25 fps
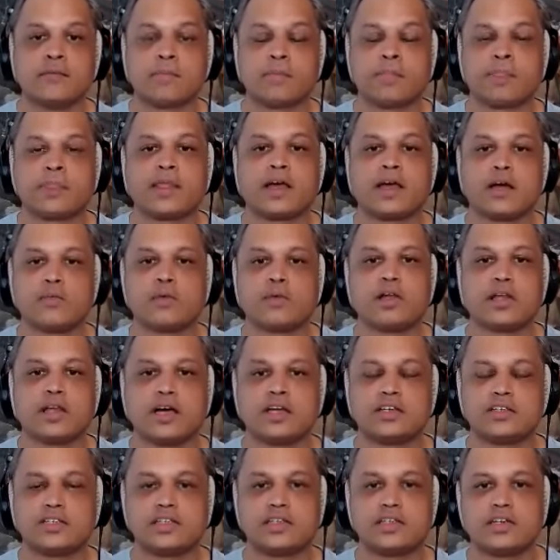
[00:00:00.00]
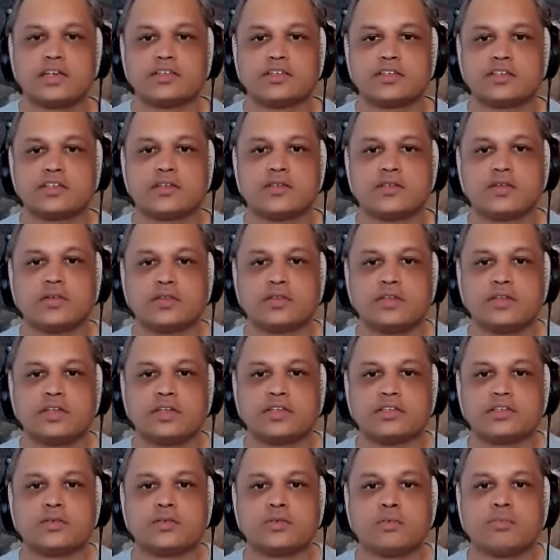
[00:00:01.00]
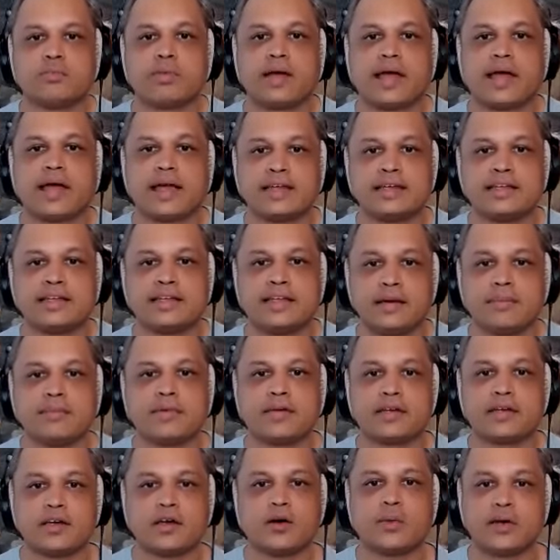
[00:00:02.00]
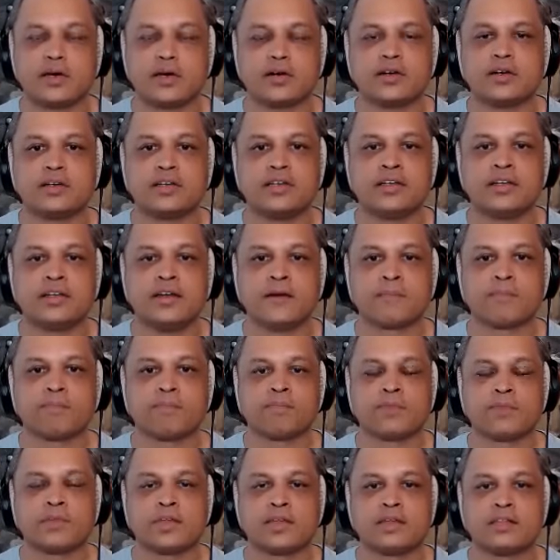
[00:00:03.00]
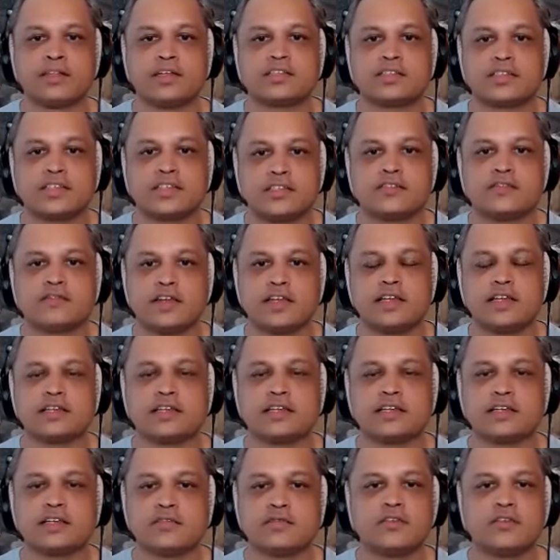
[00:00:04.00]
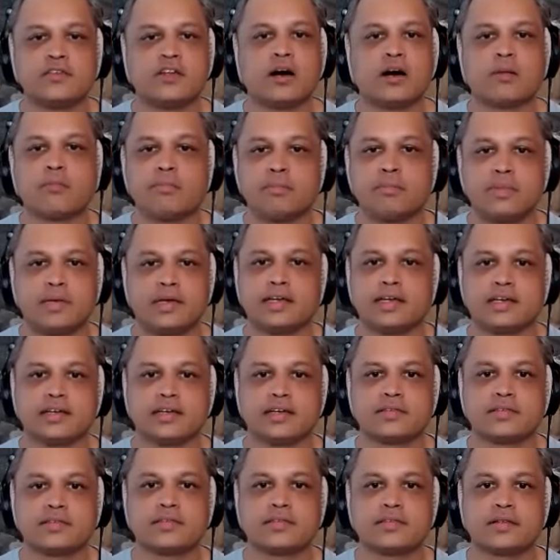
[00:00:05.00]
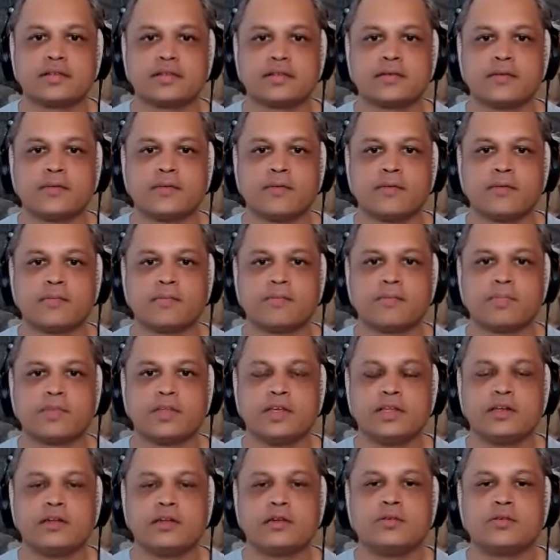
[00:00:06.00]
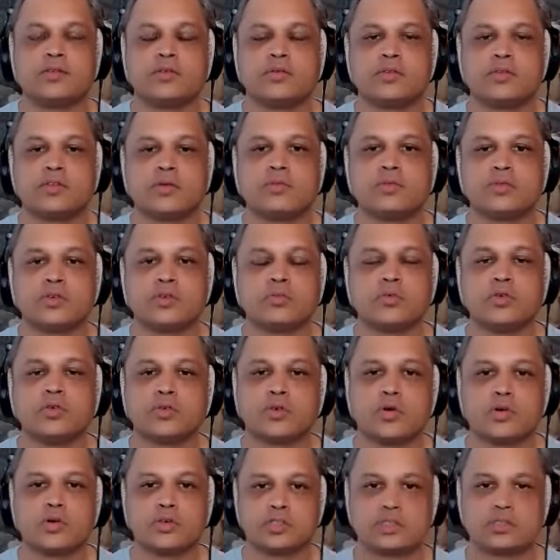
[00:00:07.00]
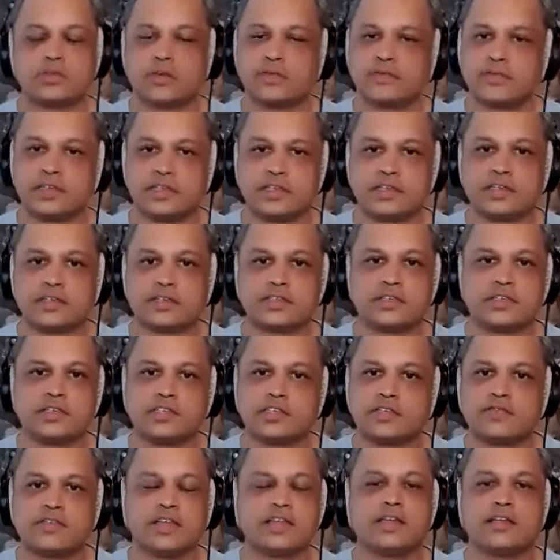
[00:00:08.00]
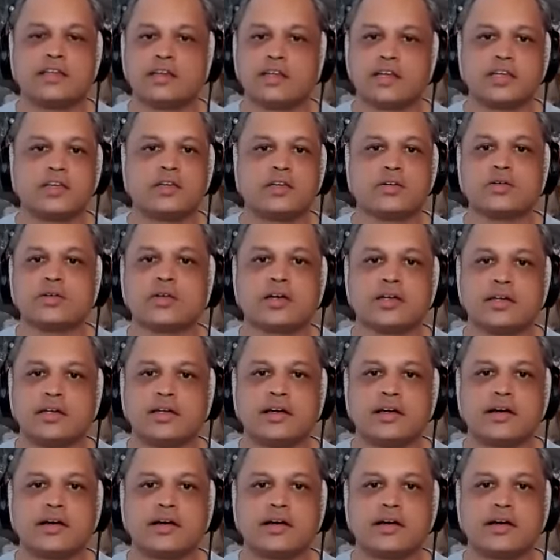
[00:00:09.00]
I realized that there's a pandemic going on that's this feeling of not being enough. The root cause of every addiction is feeling like you're not enough.